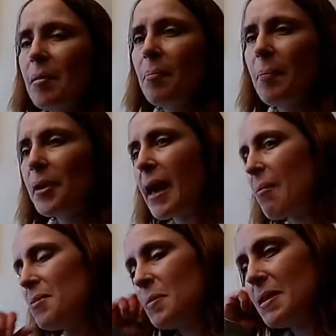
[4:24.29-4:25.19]
But I
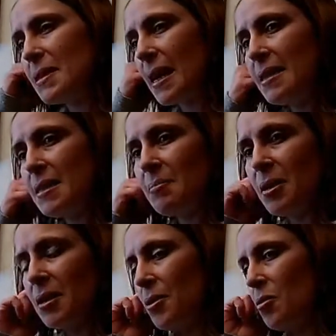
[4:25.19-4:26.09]
happened to be standing in my
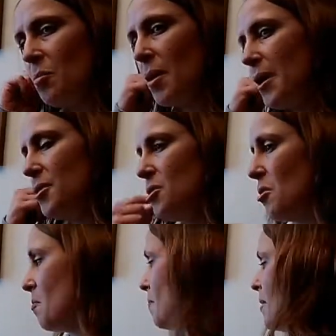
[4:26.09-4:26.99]
local bike
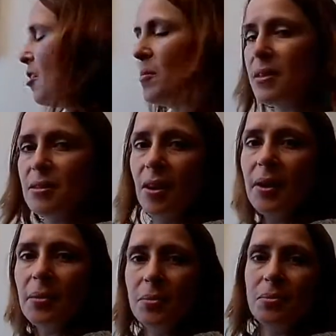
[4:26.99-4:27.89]
shop, Elmy
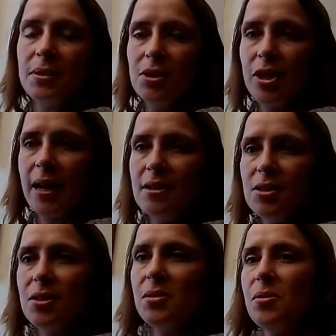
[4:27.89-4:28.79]
Cycles, chatting
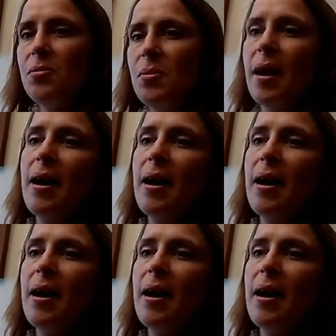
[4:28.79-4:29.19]
to